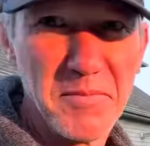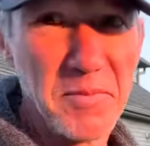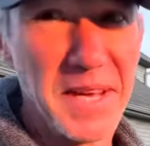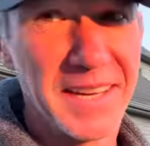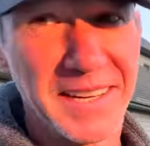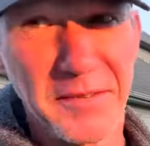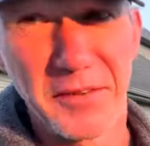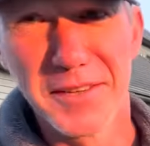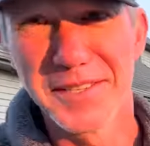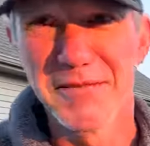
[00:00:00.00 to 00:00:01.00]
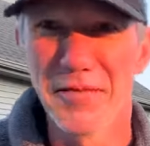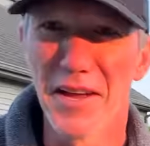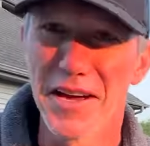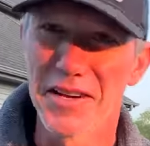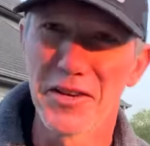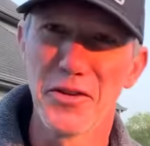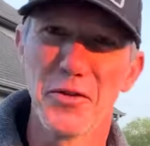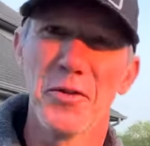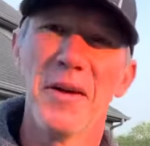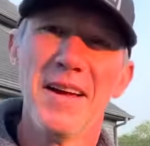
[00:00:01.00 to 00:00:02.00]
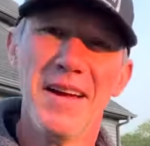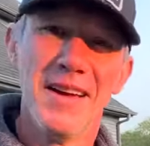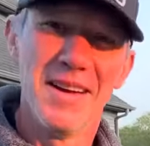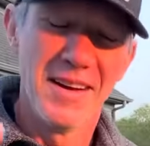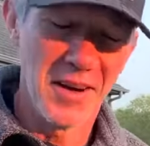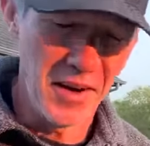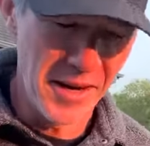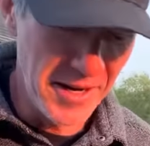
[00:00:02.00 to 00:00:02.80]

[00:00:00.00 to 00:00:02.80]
Big difference in flight too. All right,